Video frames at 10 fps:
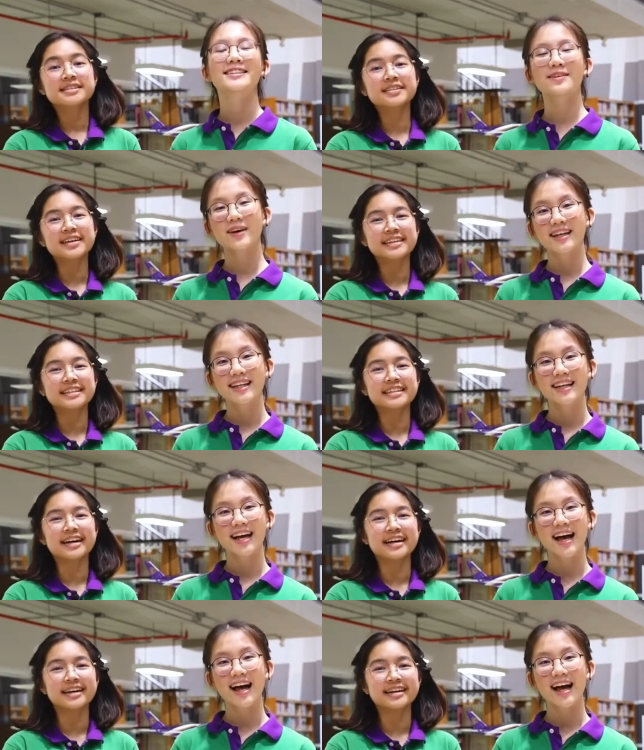
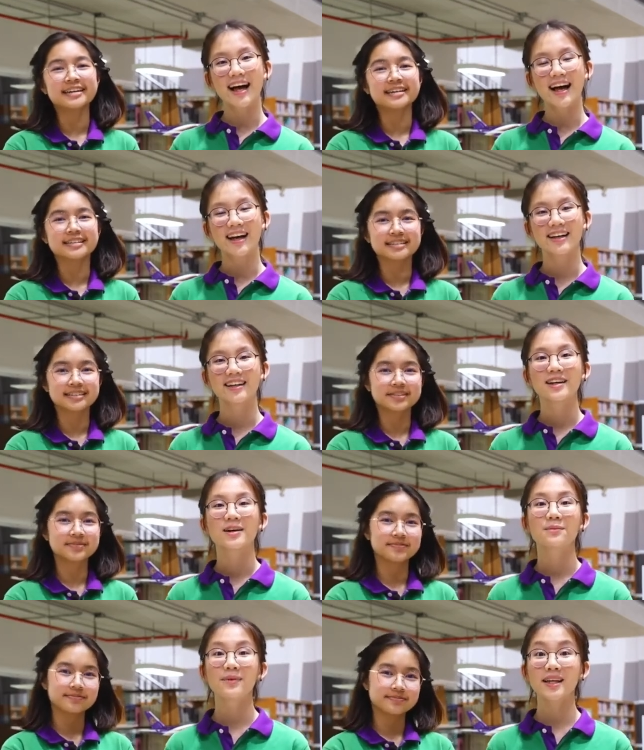Speaker 1: Sawaddeeka.
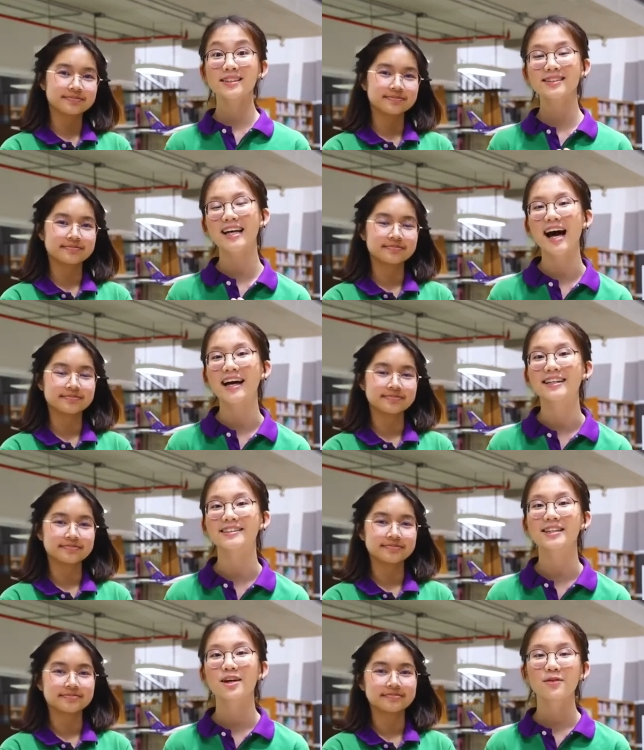Being Thais,
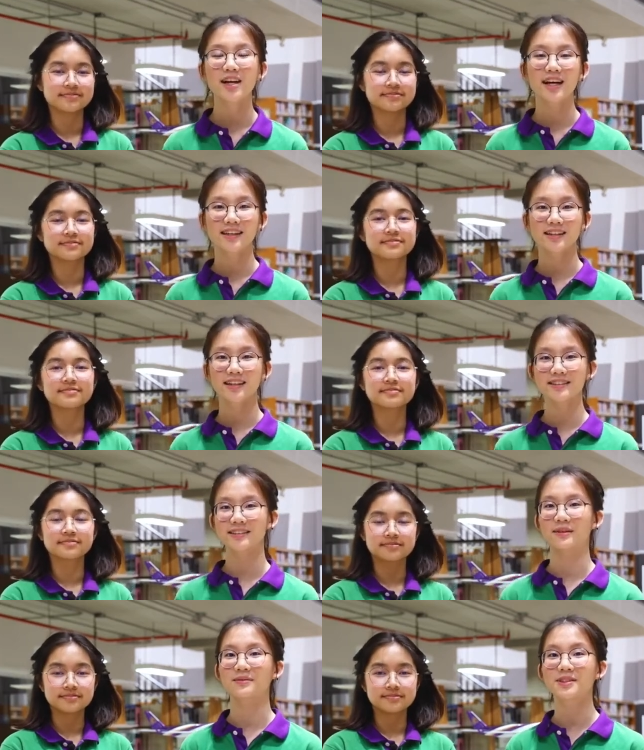we are
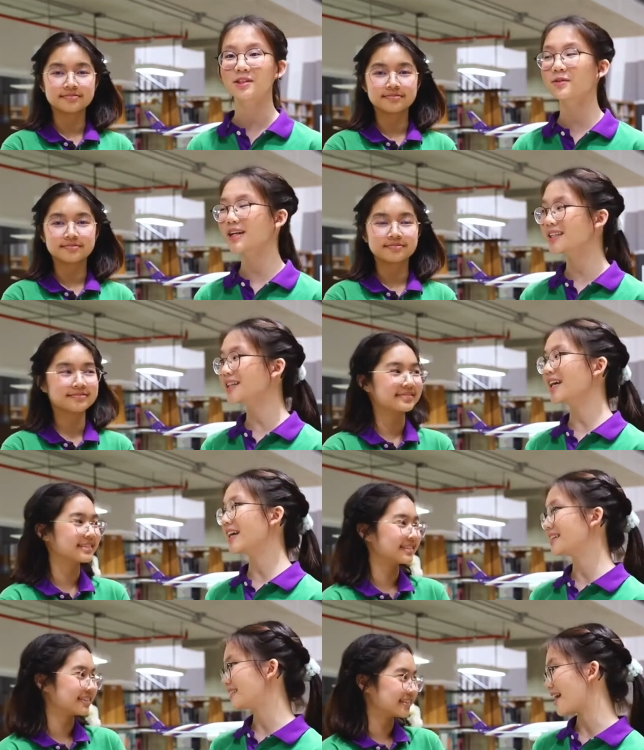accustomed to greeting
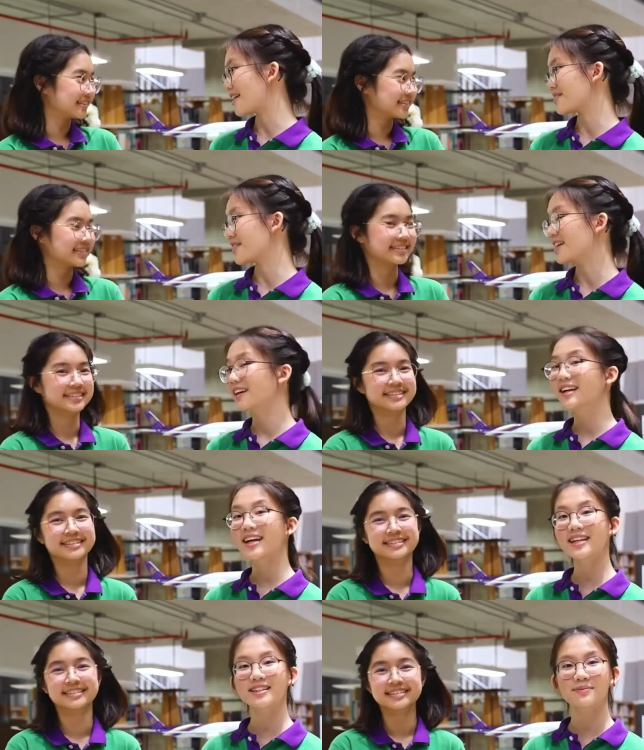each other
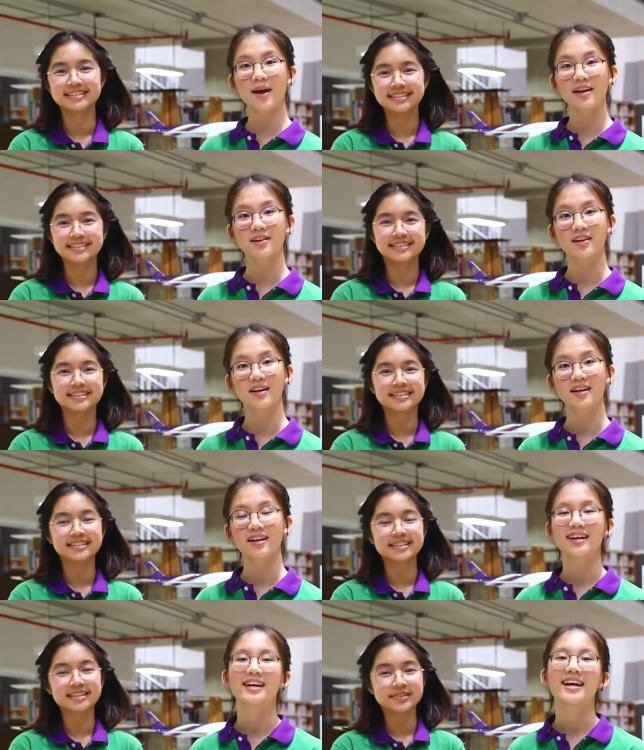in this manner.
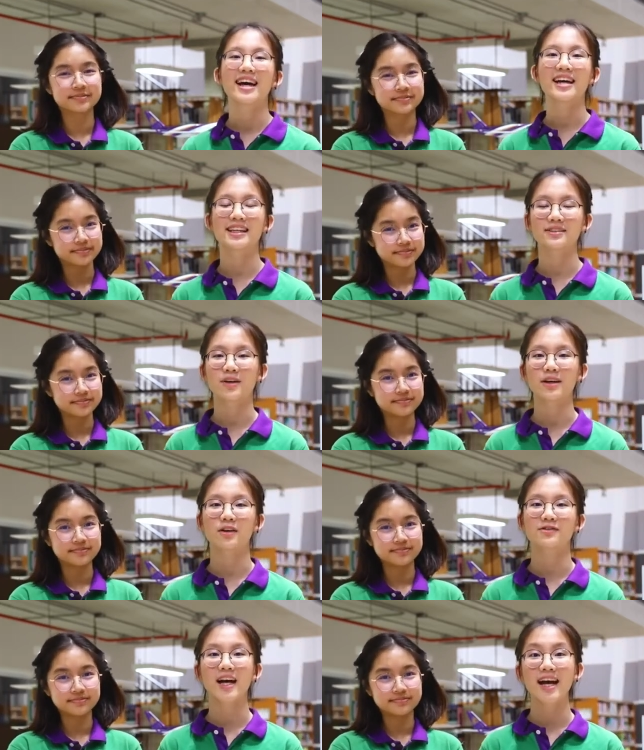It is one
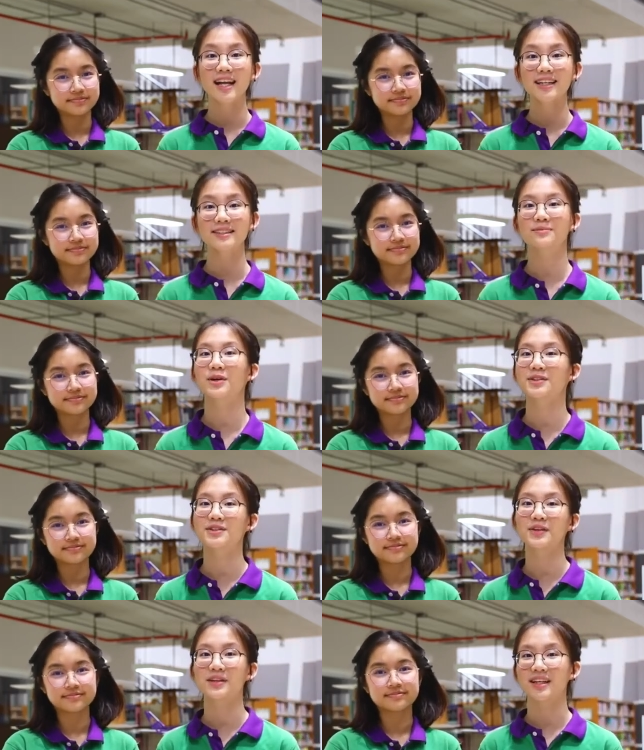of Thailand's
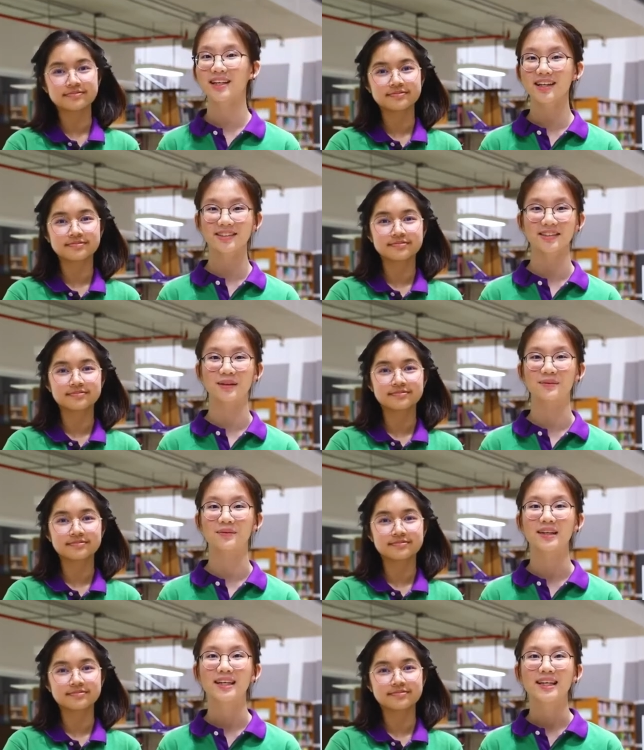most unique customs,
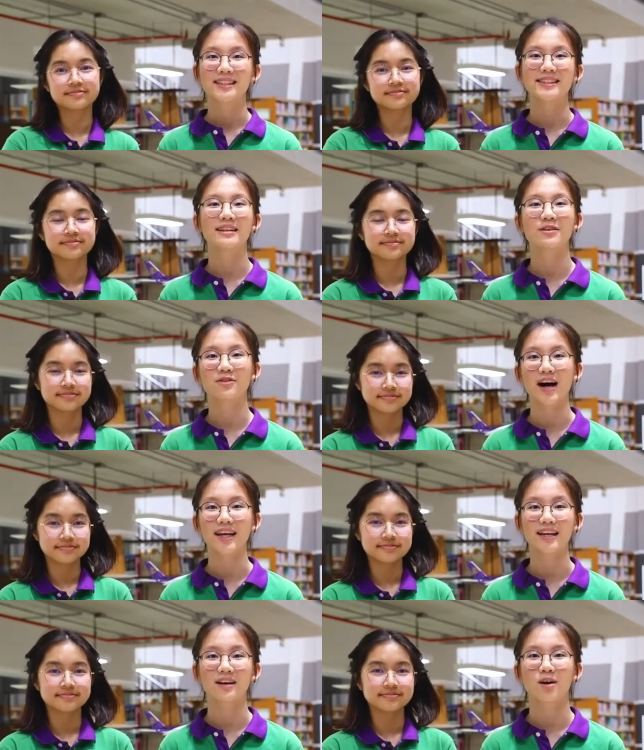
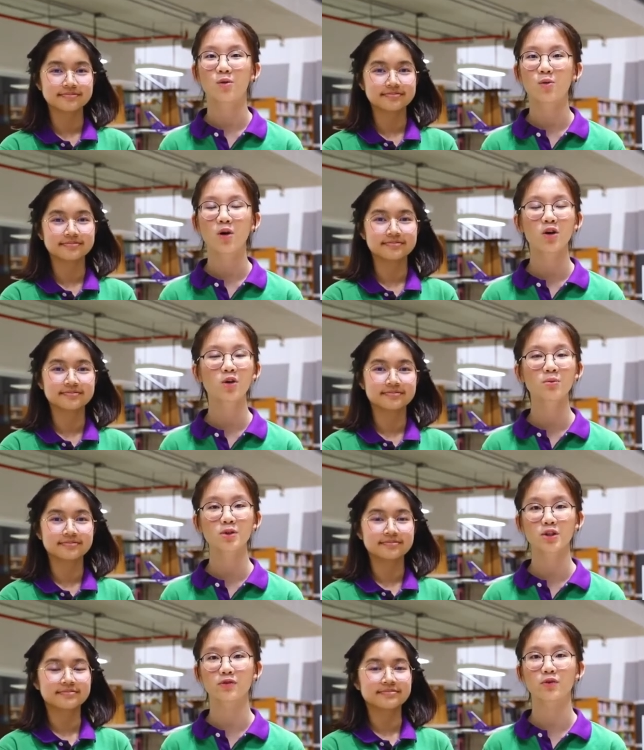signifying a warm,
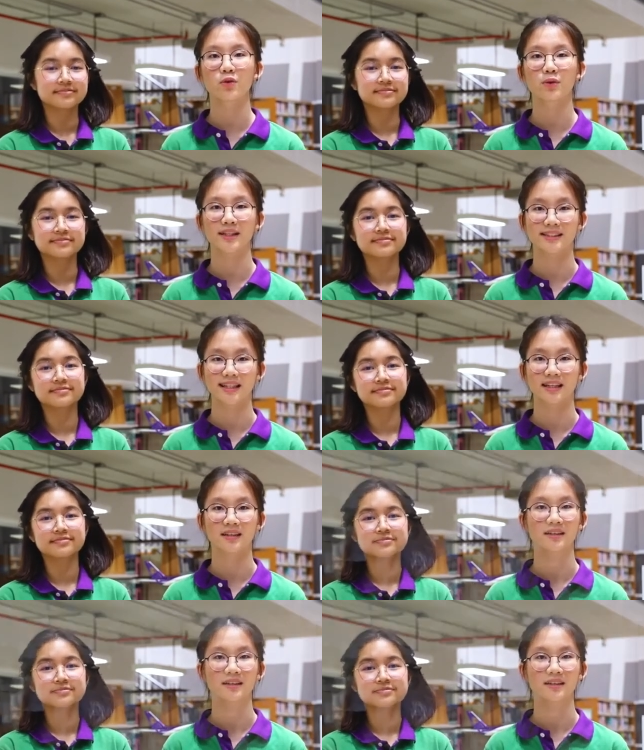cheerful greeting.